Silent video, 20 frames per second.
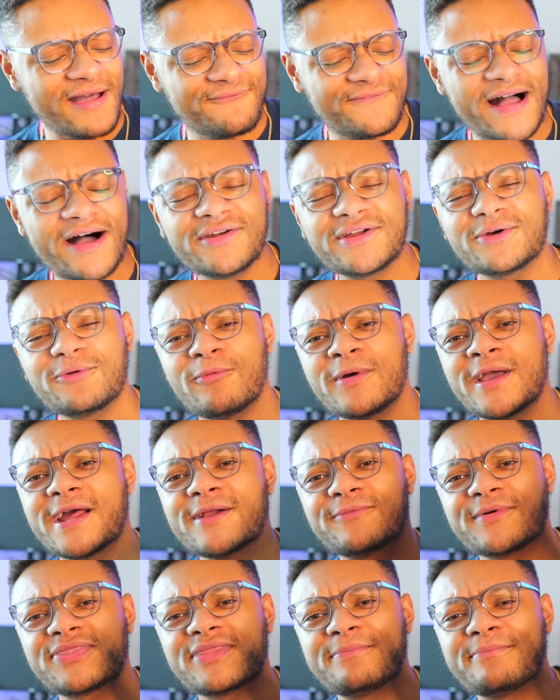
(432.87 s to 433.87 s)
I found it
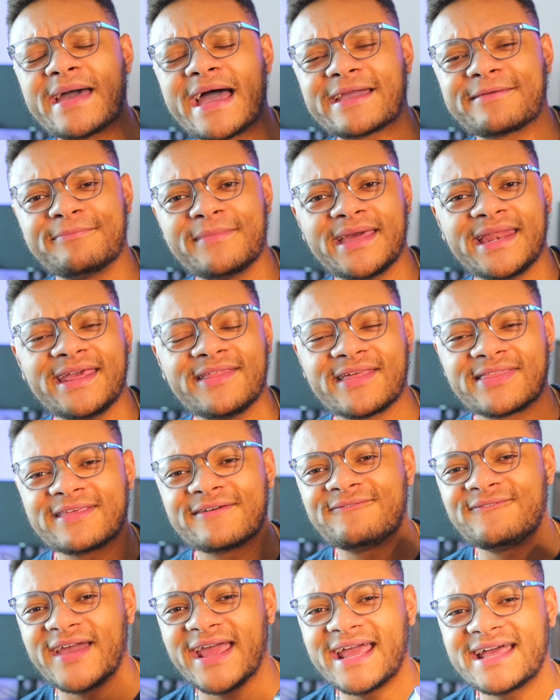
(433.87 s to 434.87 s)
weird with the Mac Mini that
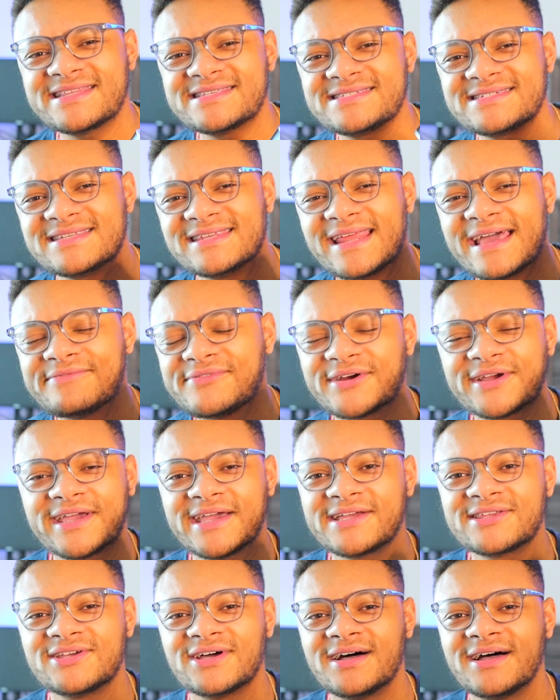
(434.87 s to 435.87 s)
the fans never
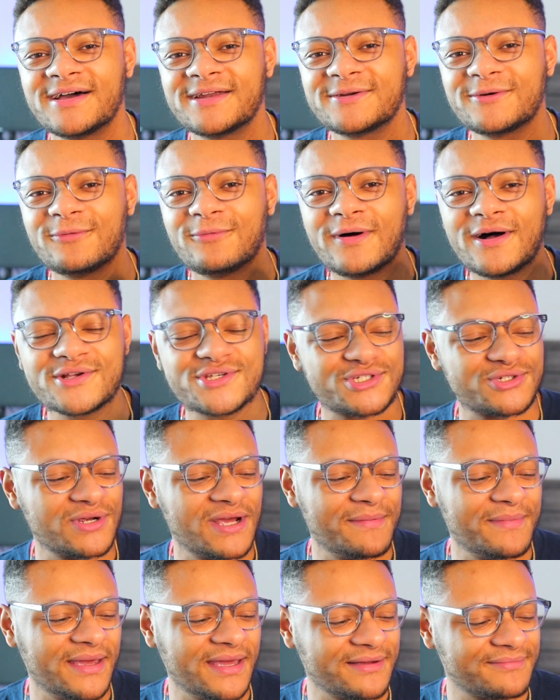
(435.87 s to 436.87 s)
kicked on while
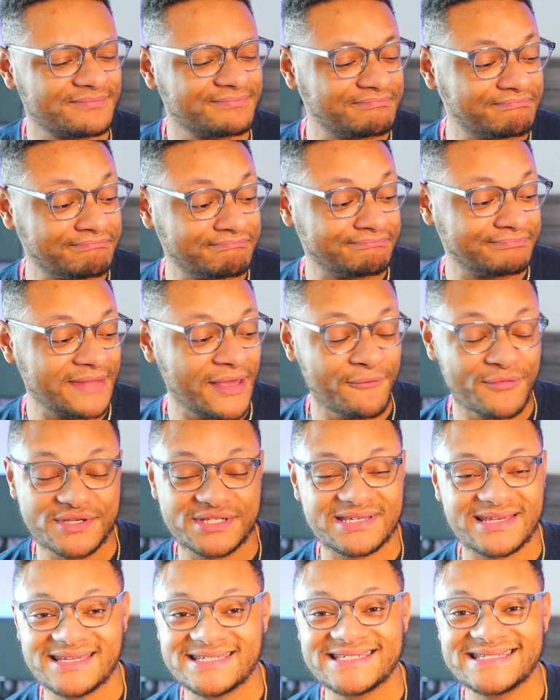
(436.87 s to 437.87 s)
streaming, it
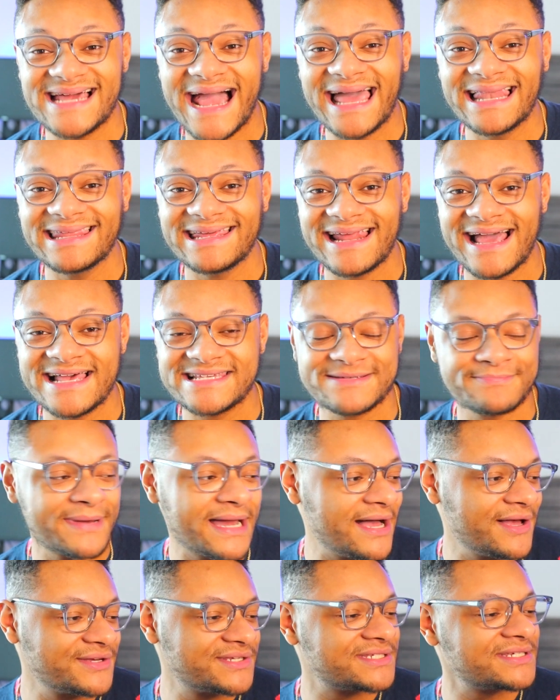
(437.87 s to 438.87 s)
was silent as a
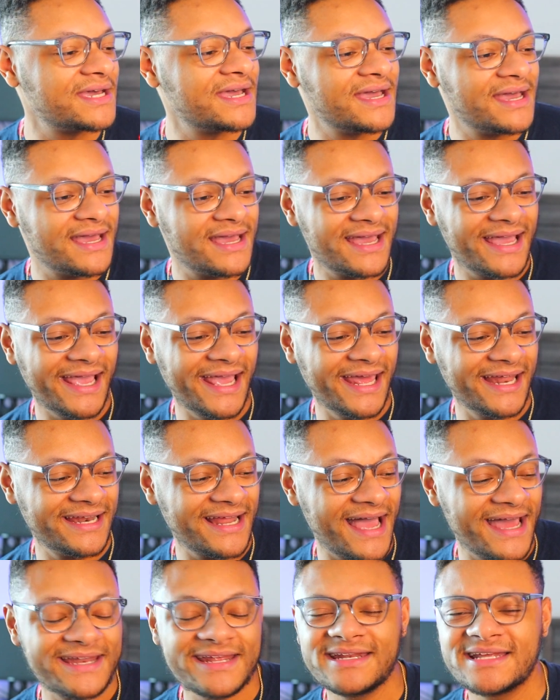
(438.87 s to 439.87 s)
mouse. And
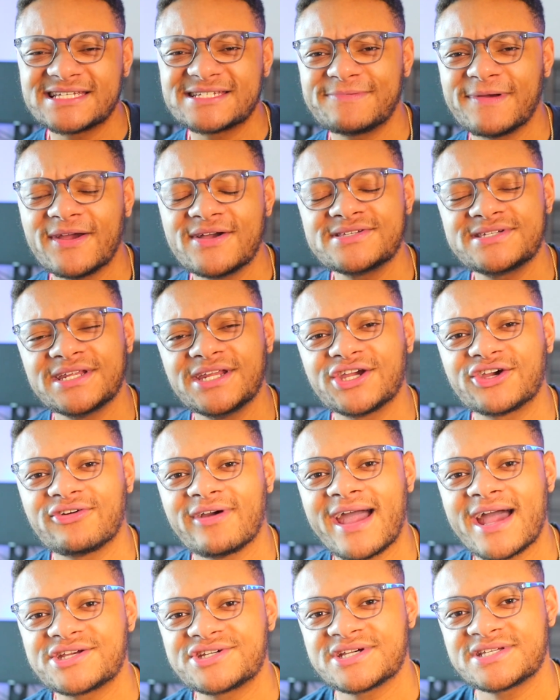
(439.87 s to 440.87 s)
I didn't experience any
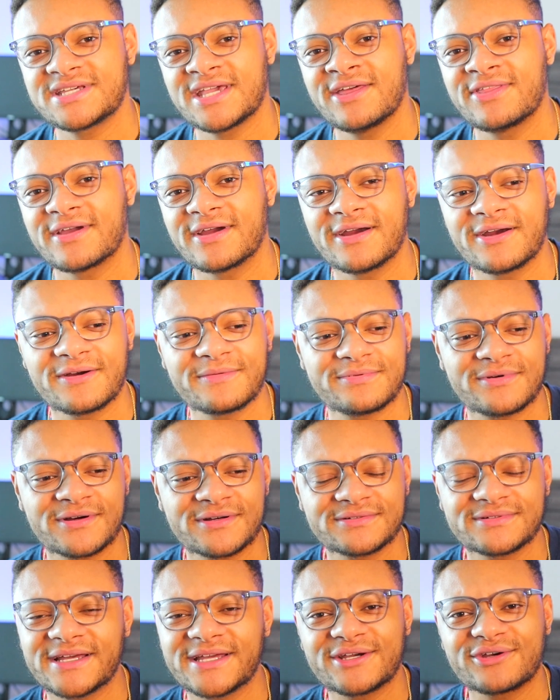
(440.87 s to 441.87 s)
crashes either or,
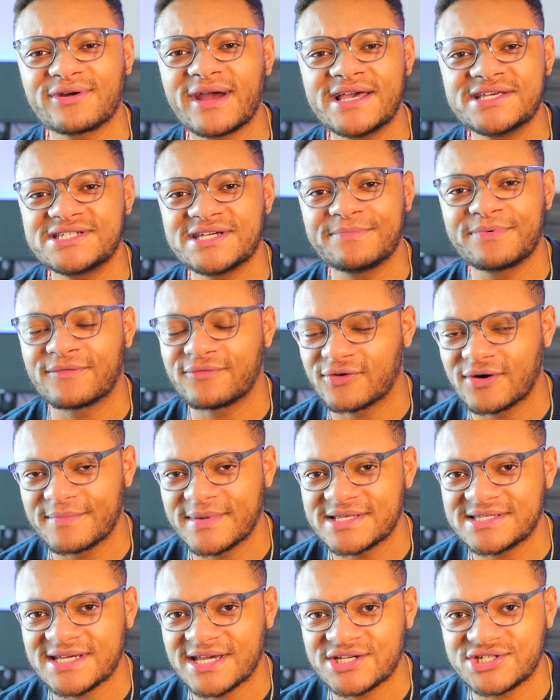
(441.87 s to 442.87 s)
like crazy
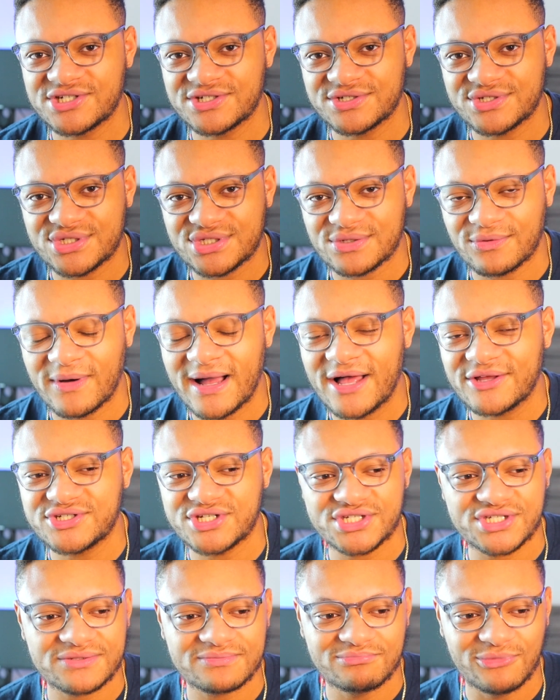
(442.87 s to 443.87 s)
performance issues while
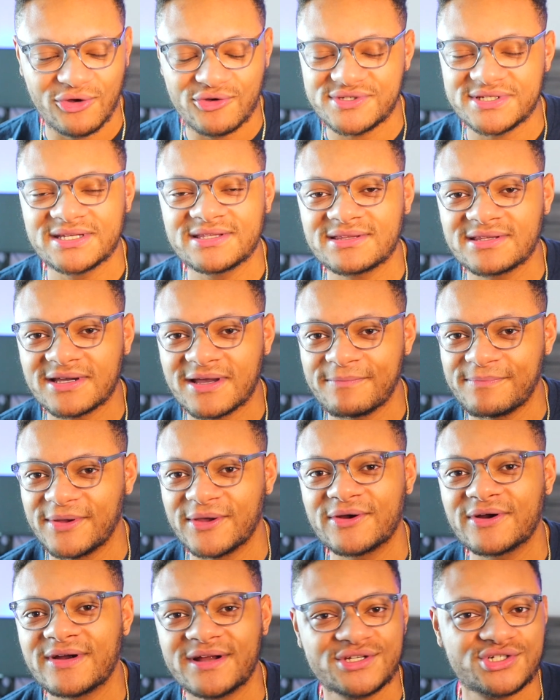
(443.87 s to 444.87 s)
just using the
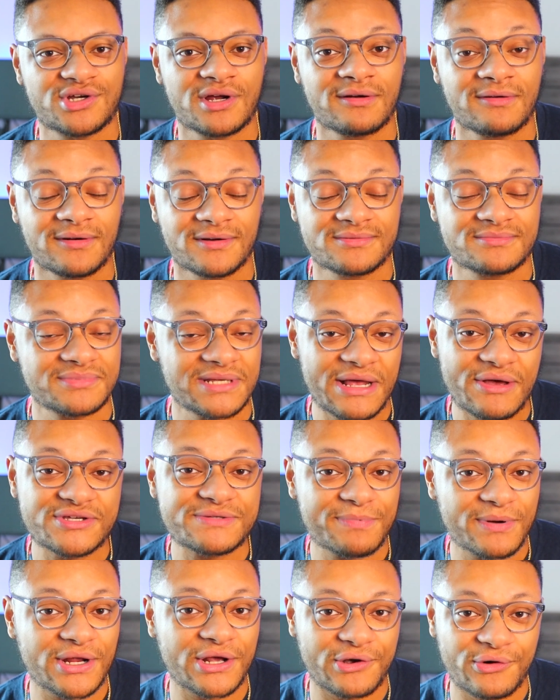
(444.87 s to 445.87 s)
computer in general. So that
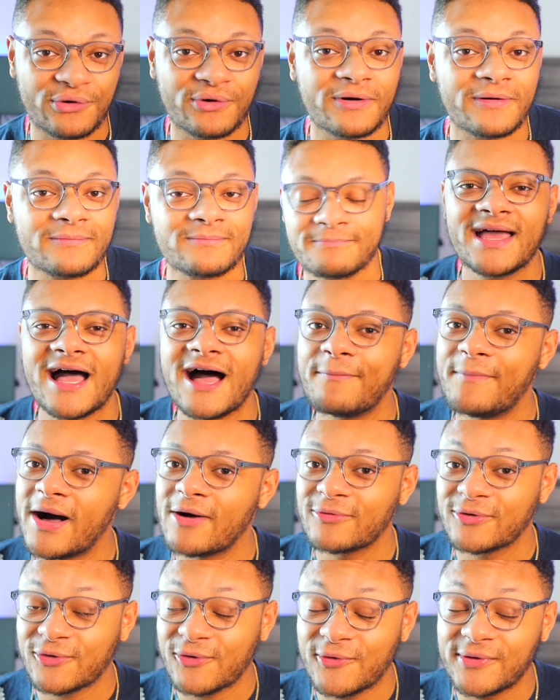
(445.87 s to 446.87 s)
was pretty cool. How
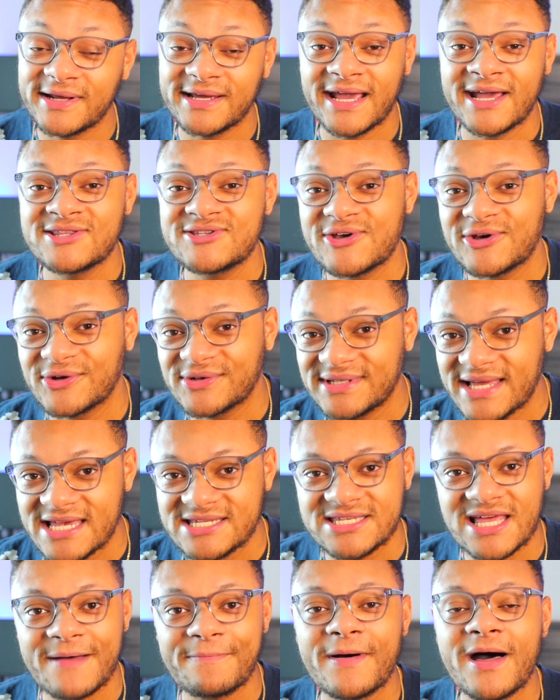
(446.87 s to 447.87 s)
about recording internal
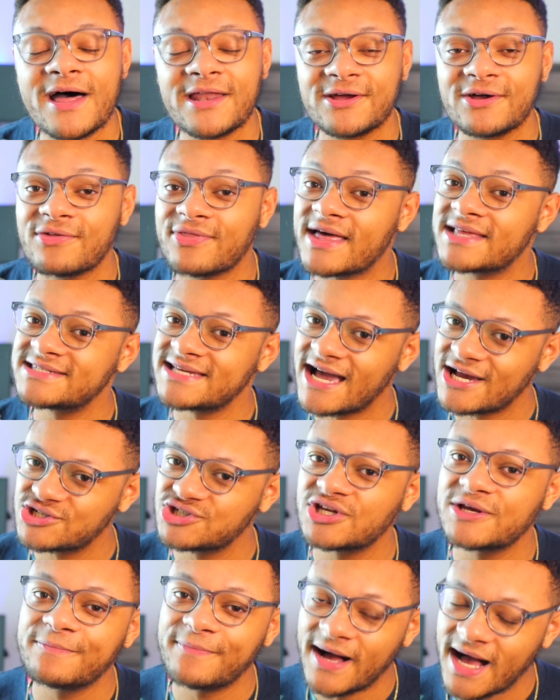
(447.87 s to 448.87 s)
desktop audio? That's
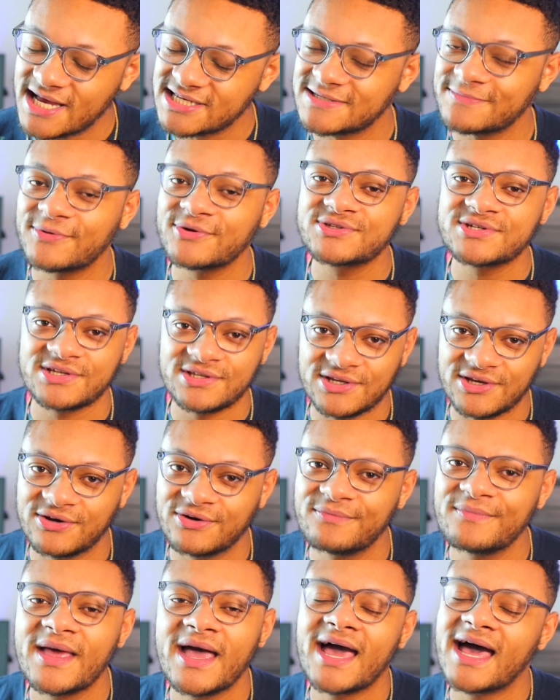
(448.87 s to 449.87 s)
actually possible to
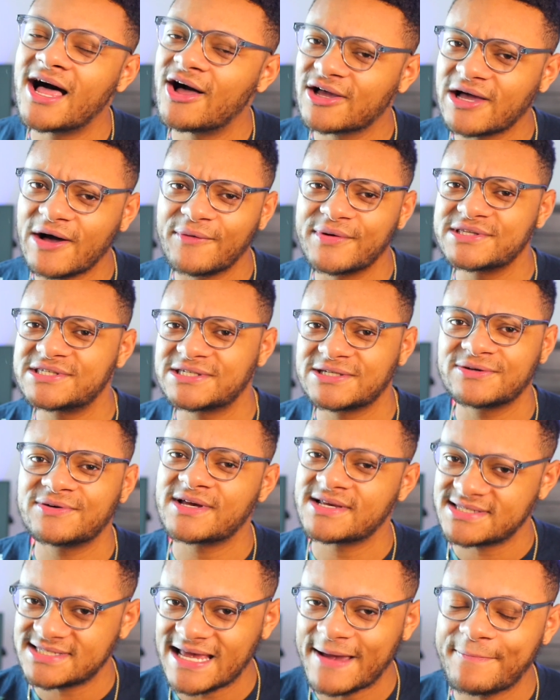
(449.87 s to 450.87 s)
do. I'll go into
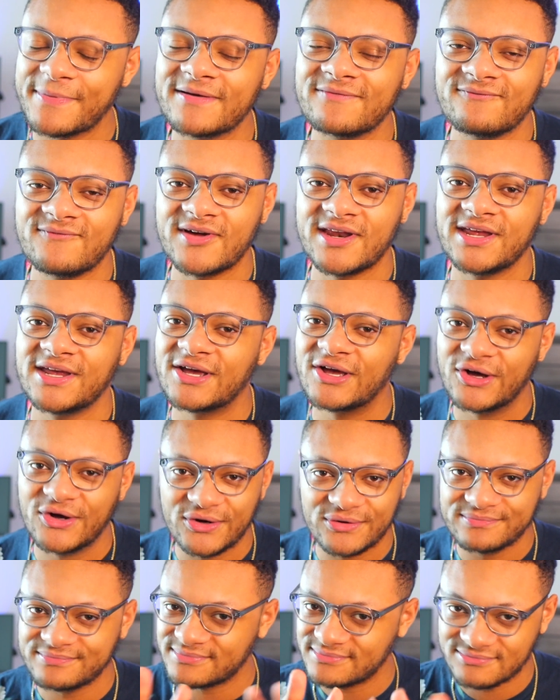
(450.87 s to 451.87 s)
a separate
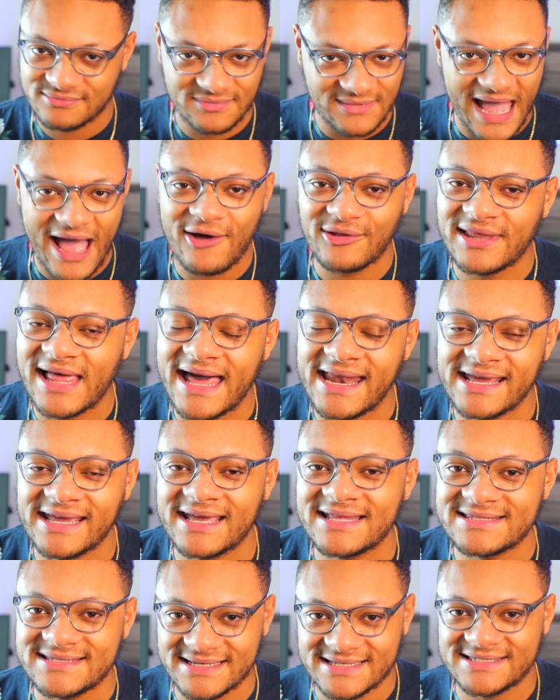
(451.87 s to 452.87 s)
video outlining
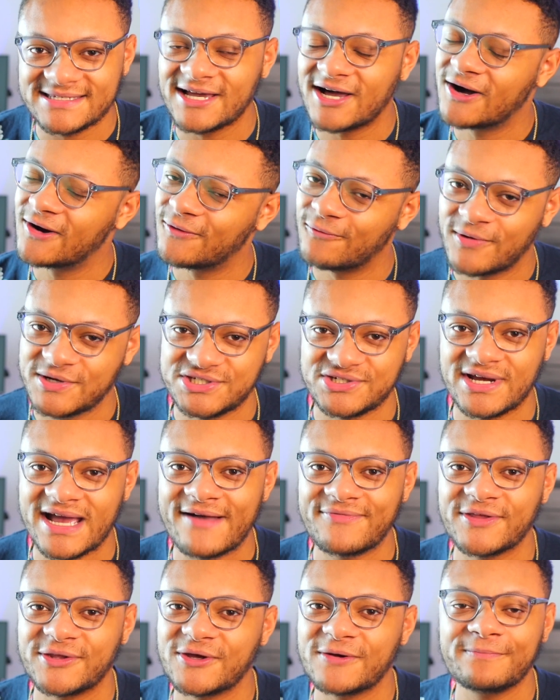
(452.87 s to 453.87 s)
in detail what you
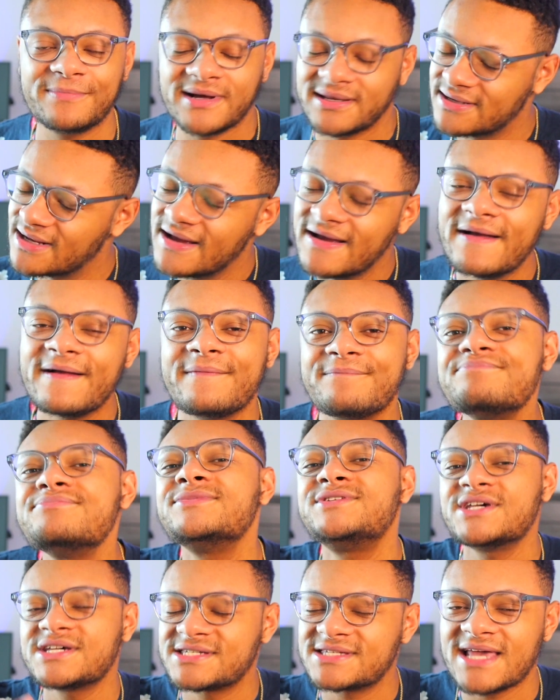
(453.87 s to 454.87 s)
have to do, but
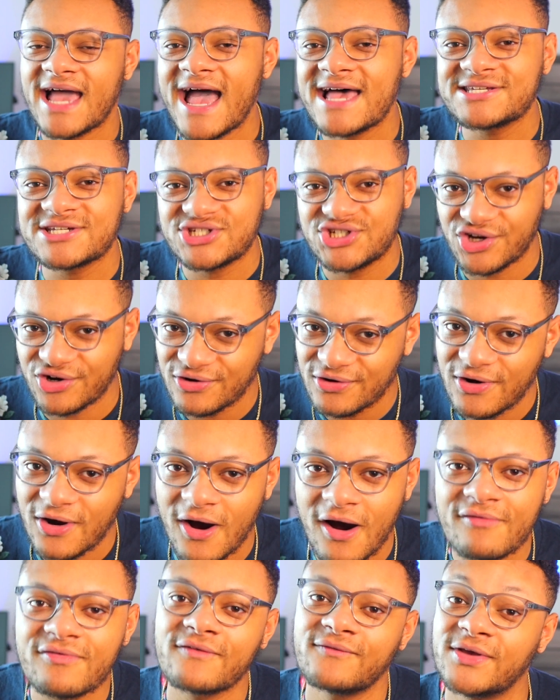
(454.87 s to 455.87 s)
just as a general
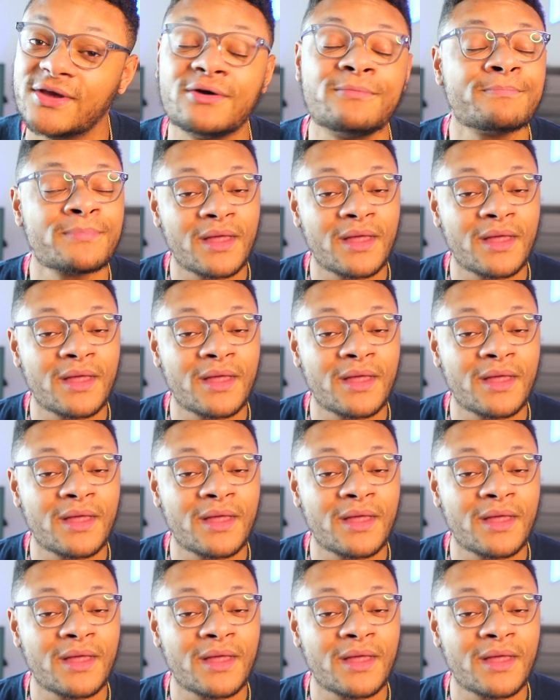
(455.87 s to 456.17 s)
overview,